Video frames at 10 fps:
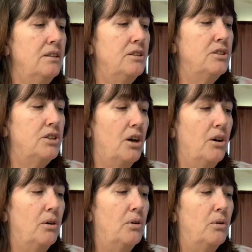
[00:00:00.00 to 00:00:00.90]

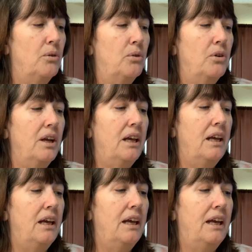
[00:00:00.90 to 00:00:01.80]
So
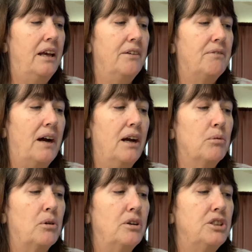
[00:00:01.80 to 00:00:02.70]
if I
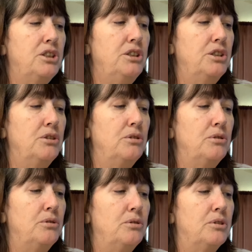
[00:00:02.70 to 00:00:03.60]
were to
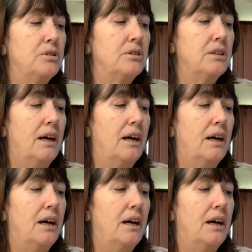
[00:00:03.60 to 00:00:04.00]
use,